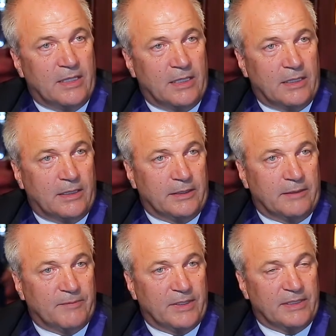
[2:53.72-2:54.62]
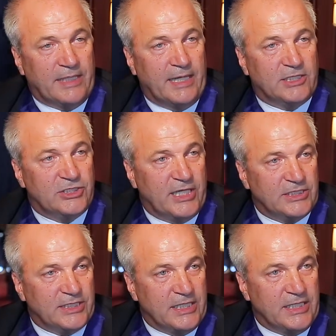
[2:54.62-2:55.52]
uh, they
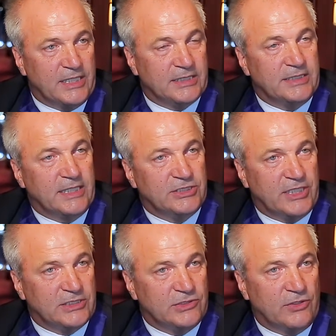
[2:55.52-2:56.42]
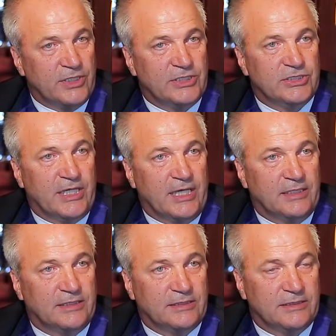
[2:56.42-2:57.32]
exchange ideas, they exchange knowledge
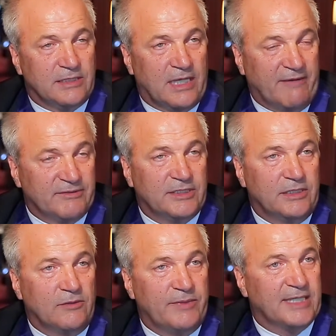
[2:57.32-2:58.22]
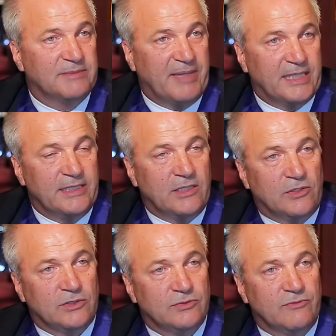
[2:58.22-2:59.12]
and after we're expecting
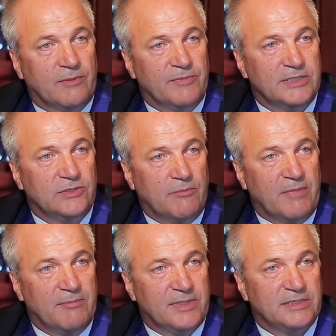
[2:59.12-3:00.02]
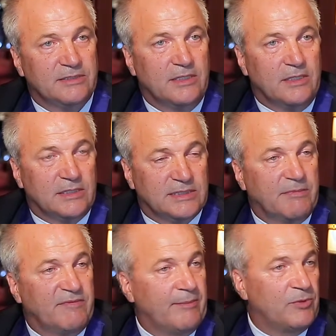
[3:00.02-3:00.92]
also from these non-members
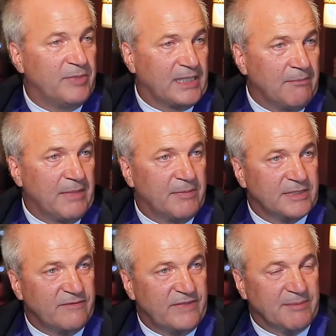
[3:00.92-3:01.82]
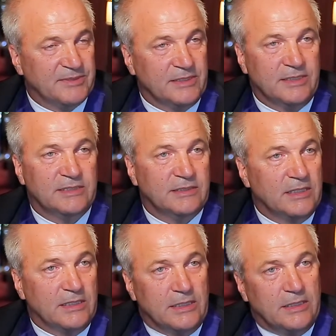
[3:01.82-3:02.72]
some of them to become members of FIABCI. This,
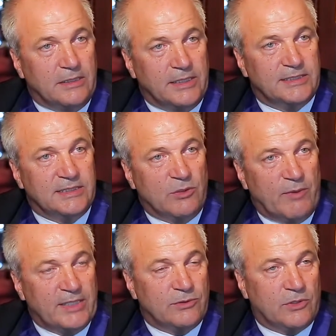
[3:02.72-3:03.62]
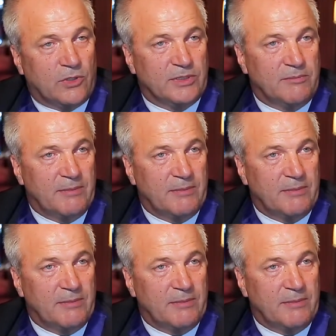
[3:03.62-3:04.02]
this is the way to grow the